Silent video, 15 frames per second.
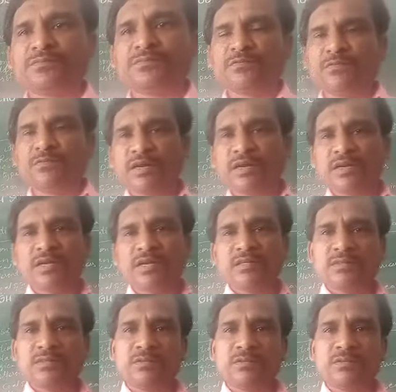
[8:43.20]

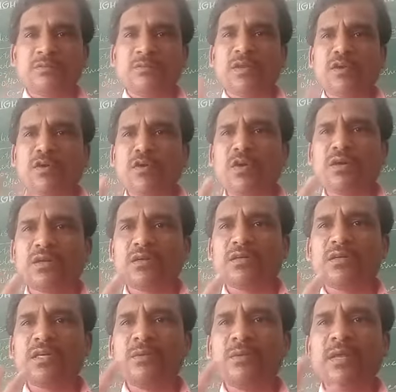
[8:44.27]
Workers were
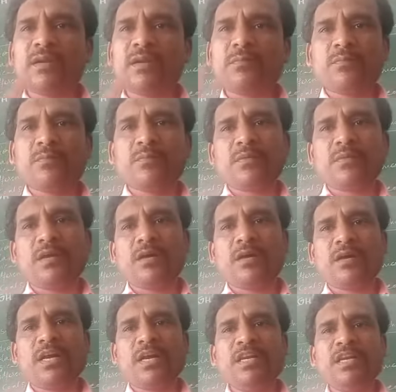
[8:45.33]
not given
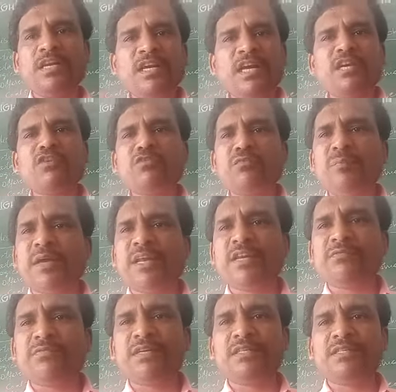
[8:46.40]
any kind of
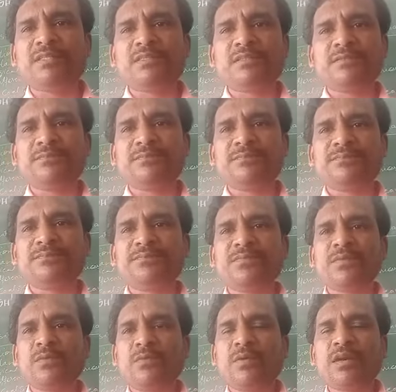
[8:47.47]
benefits.
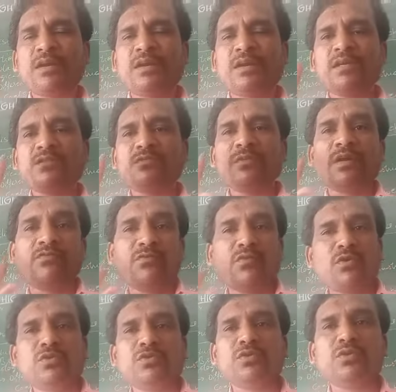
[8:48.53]
Workers were
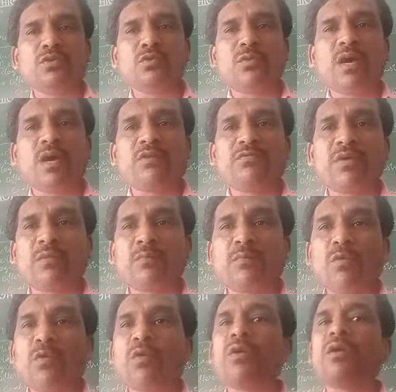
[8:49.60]
forced to work for
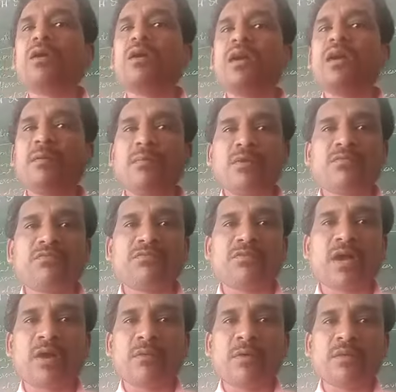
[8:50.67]
more number of
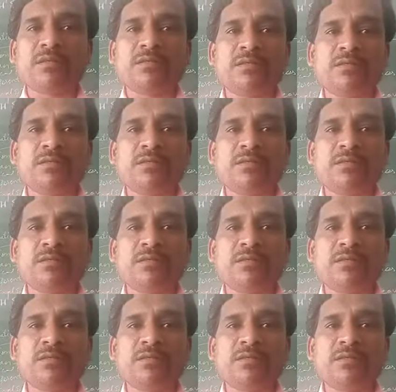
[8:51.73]
hours,